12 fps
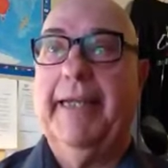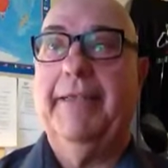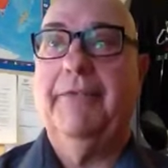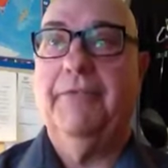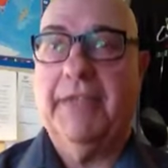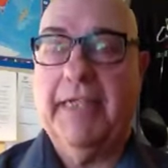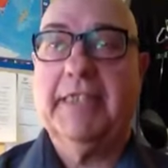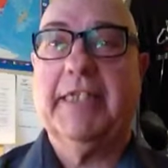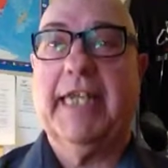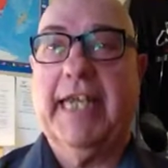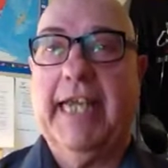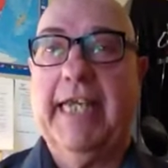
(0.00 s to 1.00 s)

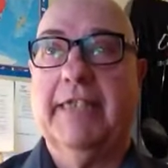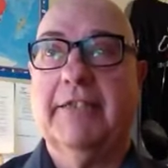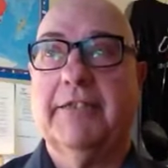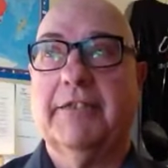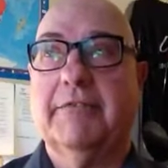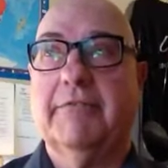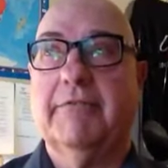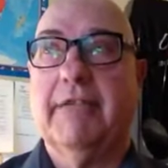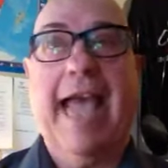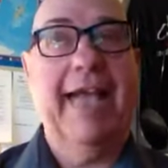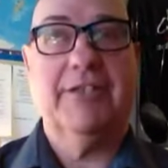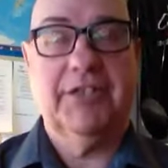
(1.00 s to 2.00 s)
This is
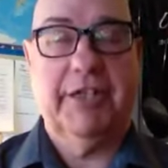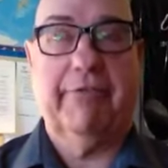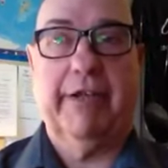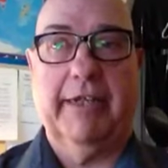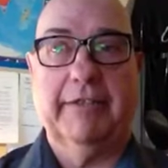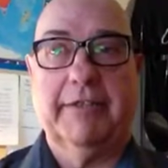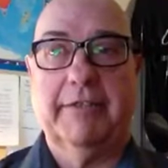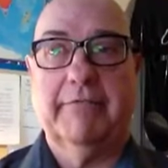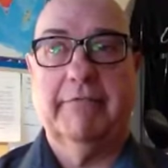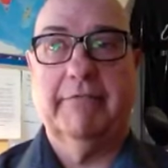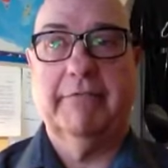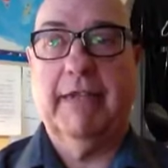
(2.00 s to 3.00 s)
as serious,
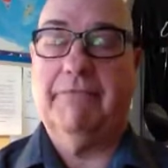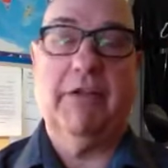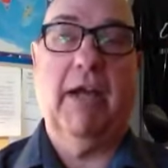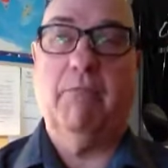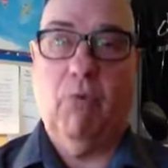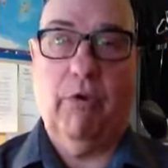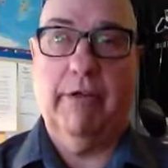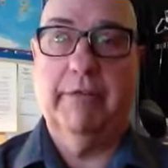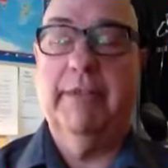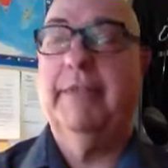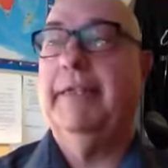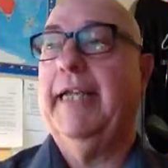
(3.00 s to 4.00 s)
if not more.
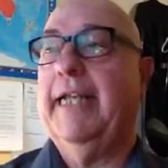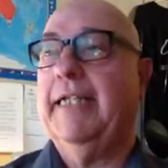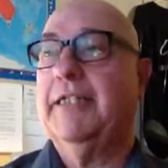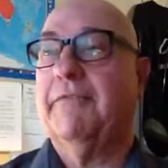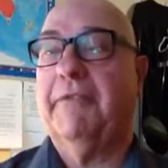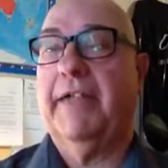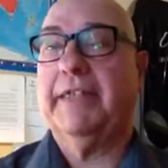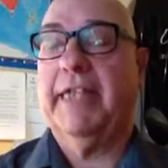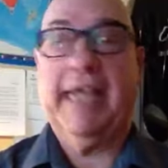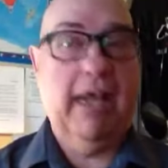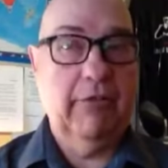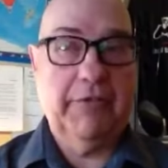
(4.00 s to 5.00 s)
It is
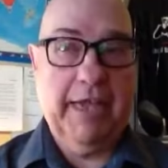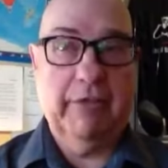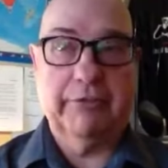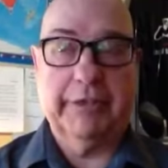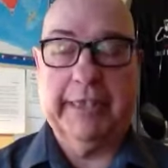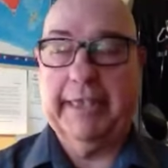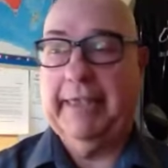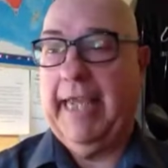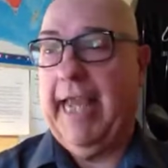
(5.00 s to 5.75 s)
affecting the elderly.